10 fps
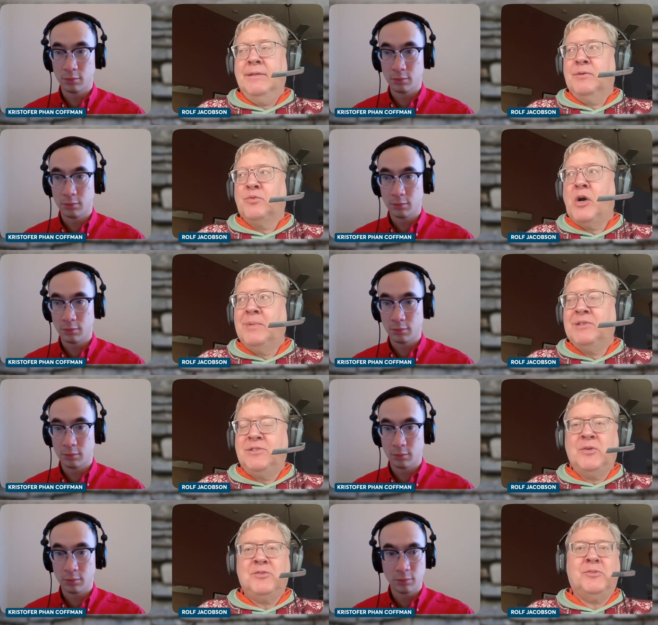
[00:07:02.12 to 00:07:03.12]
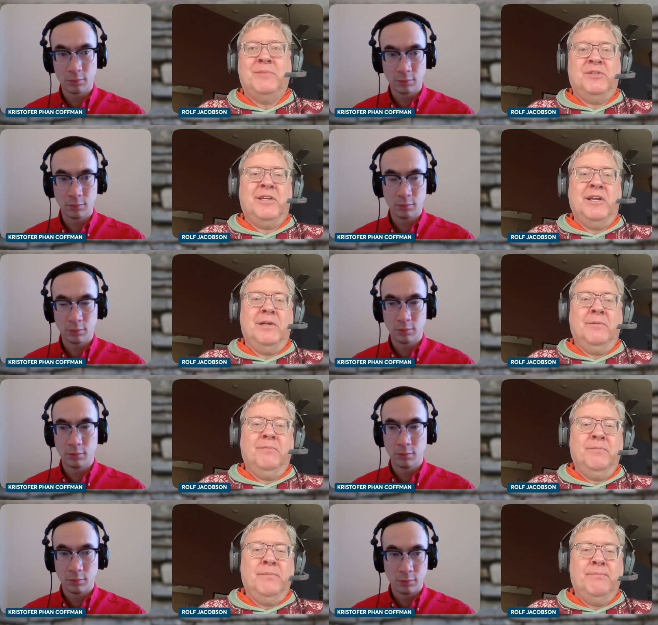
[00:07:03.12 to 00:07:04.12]
Speaker 1: Romans don't so much
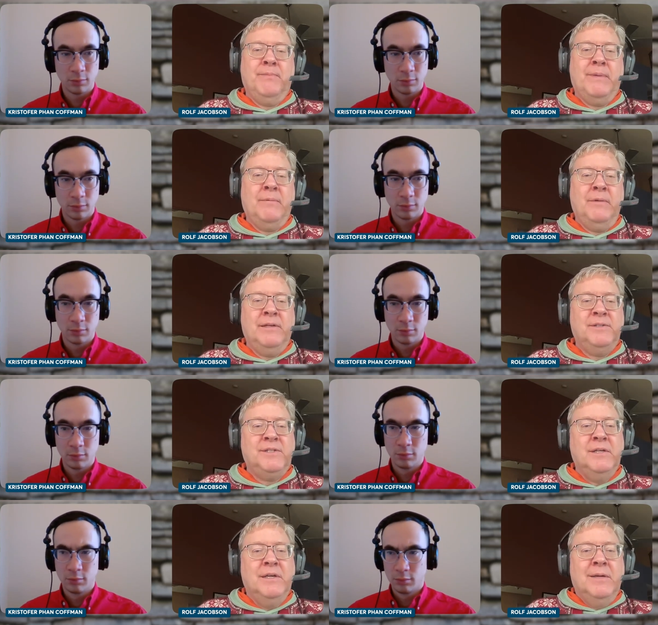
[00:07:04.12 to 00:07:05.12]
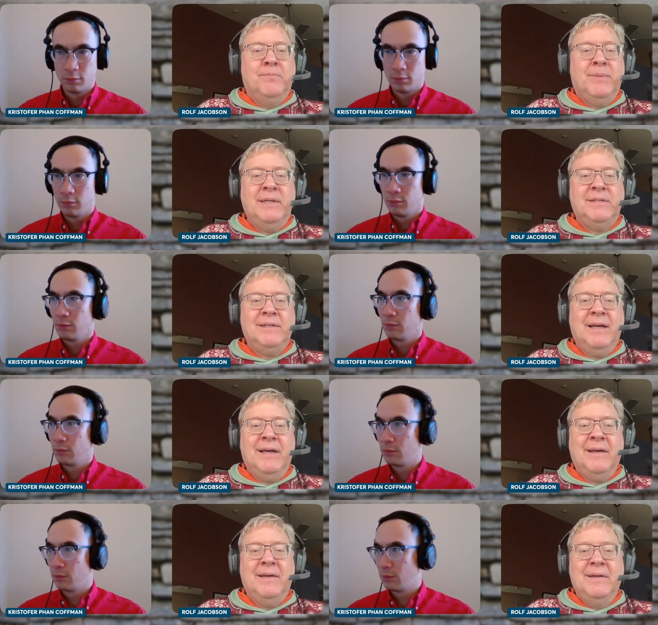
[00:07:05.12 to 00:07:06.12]
care about this, but
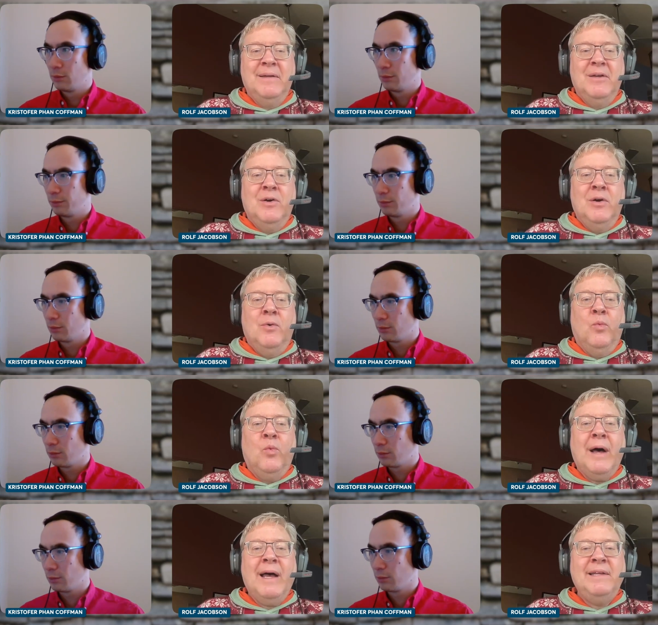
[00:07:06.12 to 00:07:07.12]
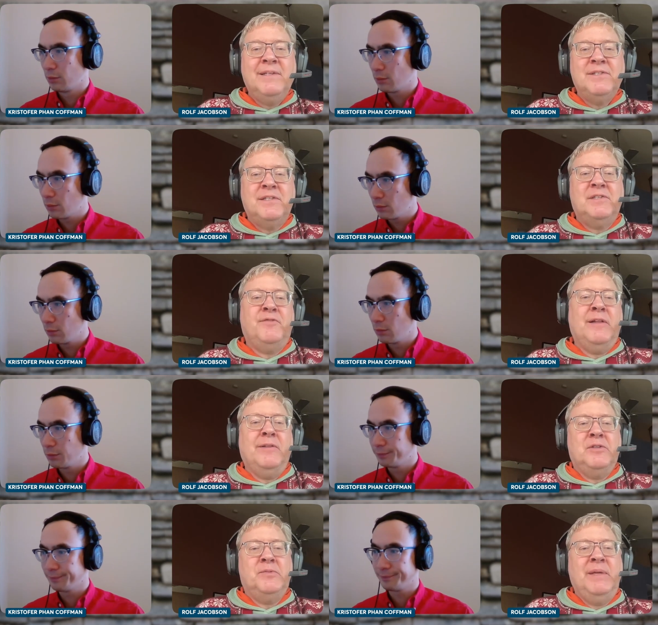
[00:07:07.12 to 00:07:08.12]
why does this
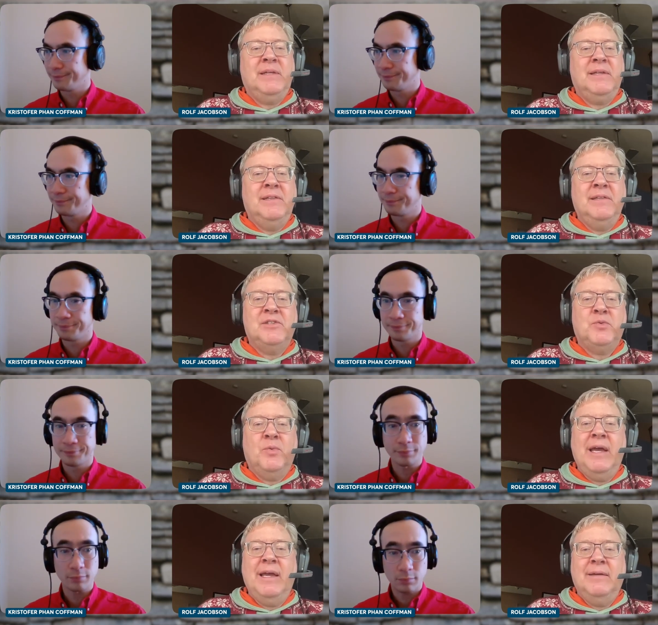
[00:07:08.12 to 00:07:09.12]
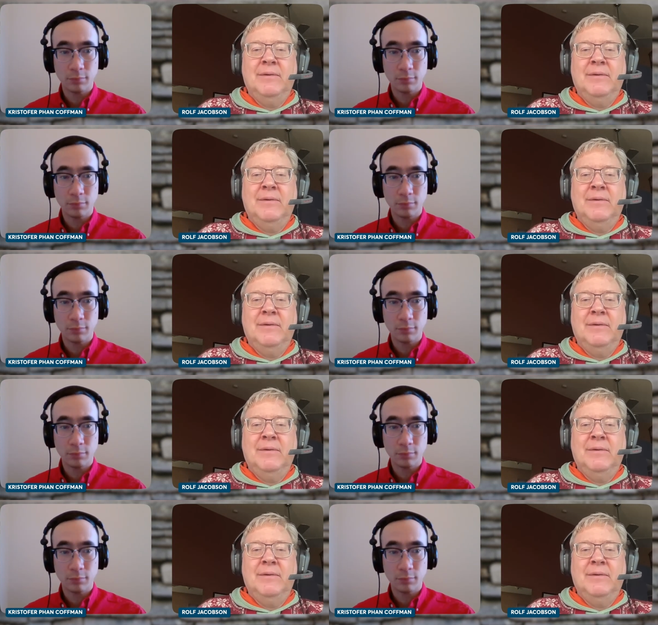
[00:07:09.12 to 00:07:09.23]
fellow speak in this way?